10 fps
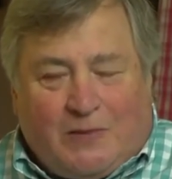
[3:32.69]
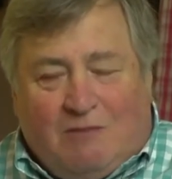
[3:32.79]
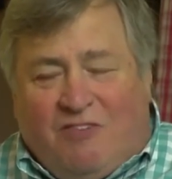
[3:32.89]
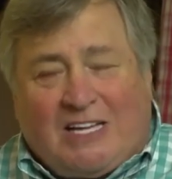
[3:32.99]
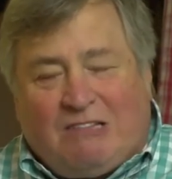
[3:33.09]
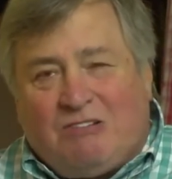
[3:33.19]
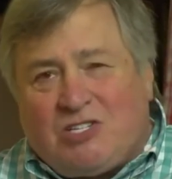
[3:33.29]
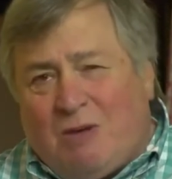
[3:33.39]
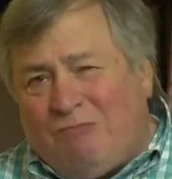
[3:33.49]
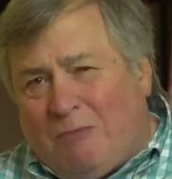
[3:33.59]
In fact, there are
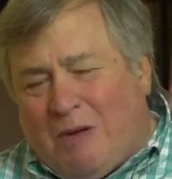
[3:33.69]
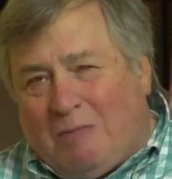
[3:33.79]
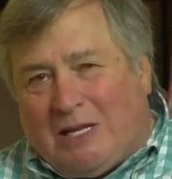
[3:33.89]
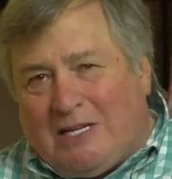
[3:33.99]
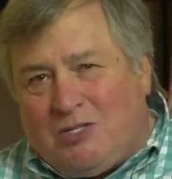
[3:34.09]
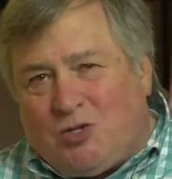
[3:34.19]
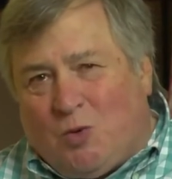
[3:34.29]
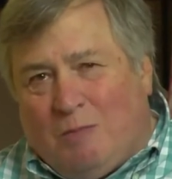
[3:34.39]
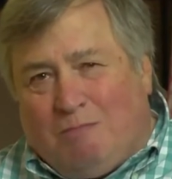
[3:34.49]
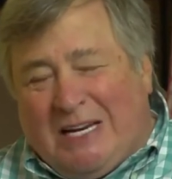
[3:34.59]
some Republicans
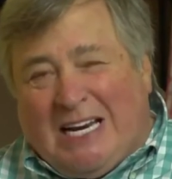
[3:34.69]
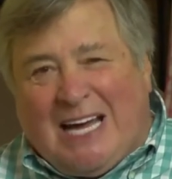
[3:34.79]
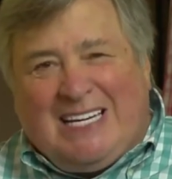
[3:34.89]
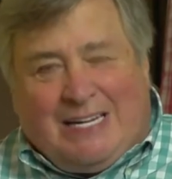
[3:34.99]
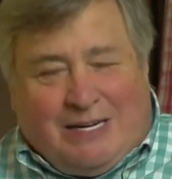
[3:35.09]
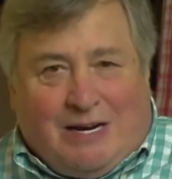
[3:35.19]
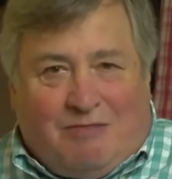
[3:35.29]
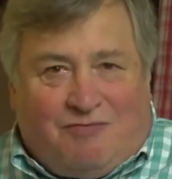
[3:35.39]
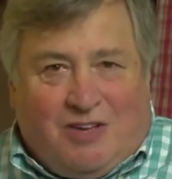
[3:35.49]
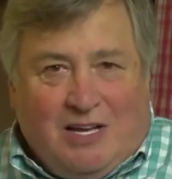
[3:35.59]
who are benighted
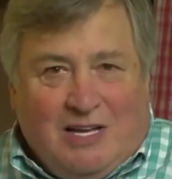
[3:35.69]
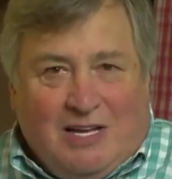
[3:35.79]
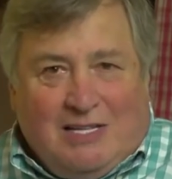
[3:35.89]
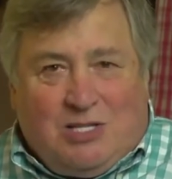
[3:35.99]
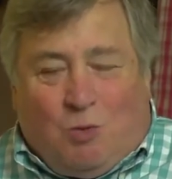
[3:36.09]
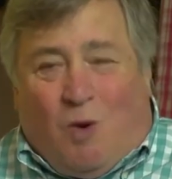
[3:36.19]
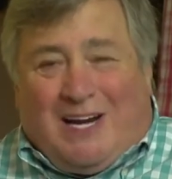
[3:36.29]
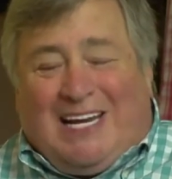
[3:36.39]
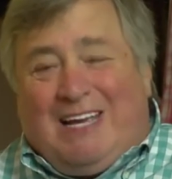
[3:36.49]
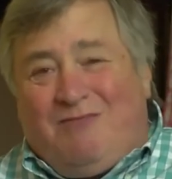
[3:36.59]
enough to
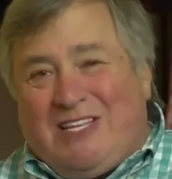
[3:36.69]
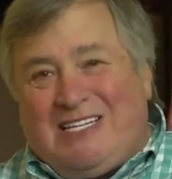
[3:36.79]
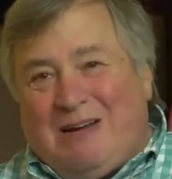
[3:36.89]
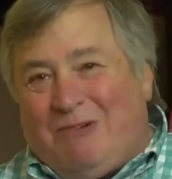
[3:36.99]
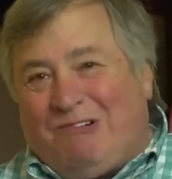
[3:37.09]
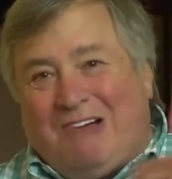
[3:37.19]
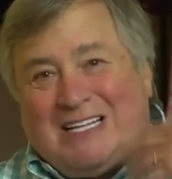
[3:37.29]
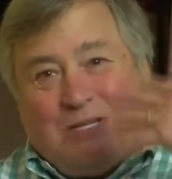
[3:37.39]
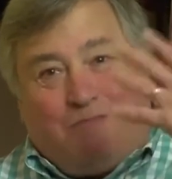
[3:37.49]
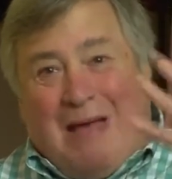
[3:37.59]
want to give the
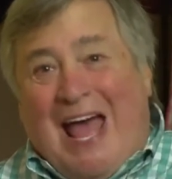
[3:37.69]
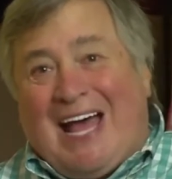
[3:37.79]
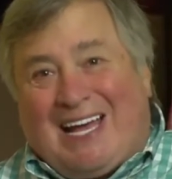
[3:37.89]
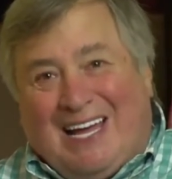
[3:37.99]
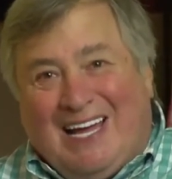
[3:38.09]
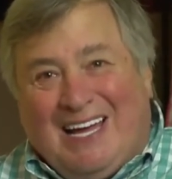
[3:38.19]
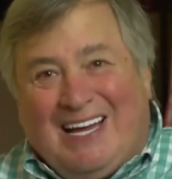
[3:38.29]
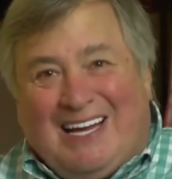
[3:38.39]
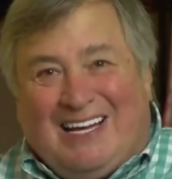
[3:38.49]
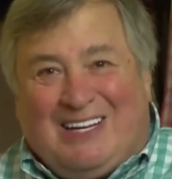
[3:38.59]
Democrats back
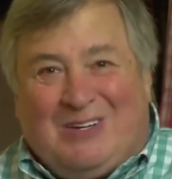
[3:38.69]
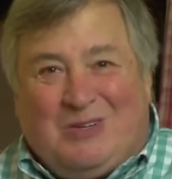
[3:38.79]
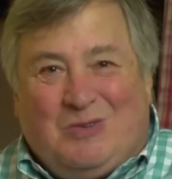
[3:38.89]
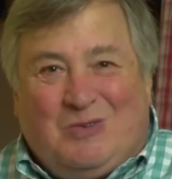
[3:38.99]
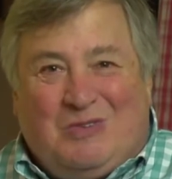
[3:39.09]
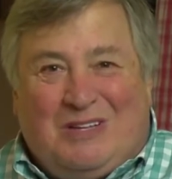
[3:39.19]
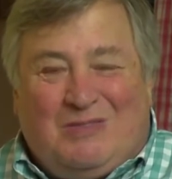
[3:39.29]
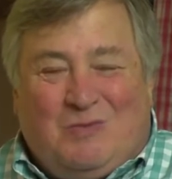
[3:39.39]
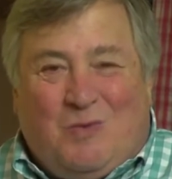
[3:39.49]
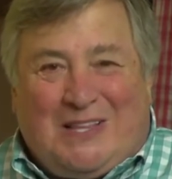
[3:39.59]

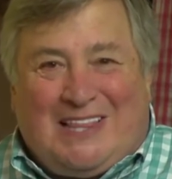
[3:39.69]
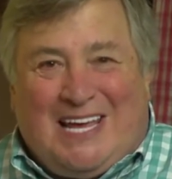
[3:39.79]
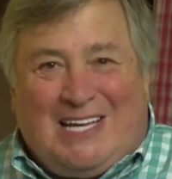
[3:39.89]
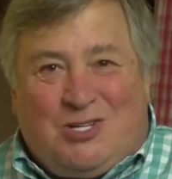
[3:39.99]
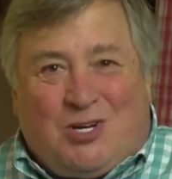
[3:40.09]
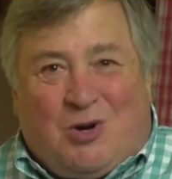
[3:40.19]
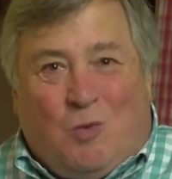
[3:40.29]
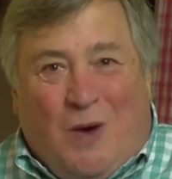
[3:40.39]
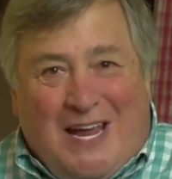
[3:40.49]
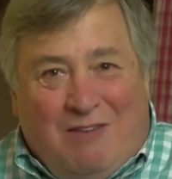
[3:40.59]
what they took
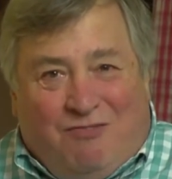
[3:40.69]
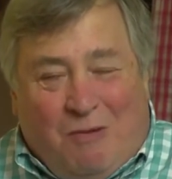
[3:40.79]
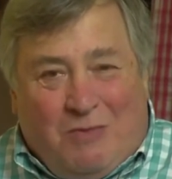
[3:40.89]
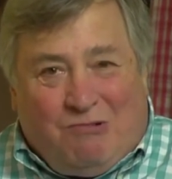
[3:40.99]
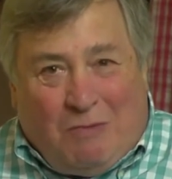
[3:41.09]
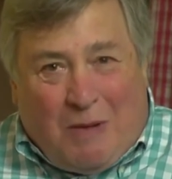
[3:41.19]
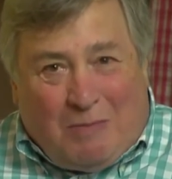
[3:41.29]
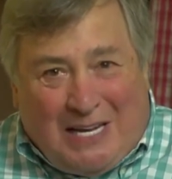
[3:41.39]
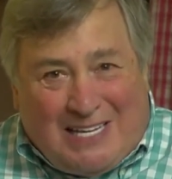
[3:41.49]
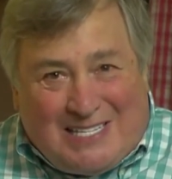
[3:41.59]
away from the
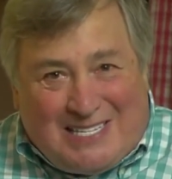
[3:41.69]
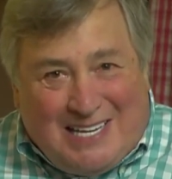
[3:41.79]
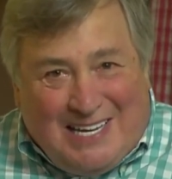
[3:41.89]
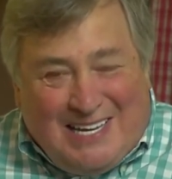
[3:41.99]
Republicans.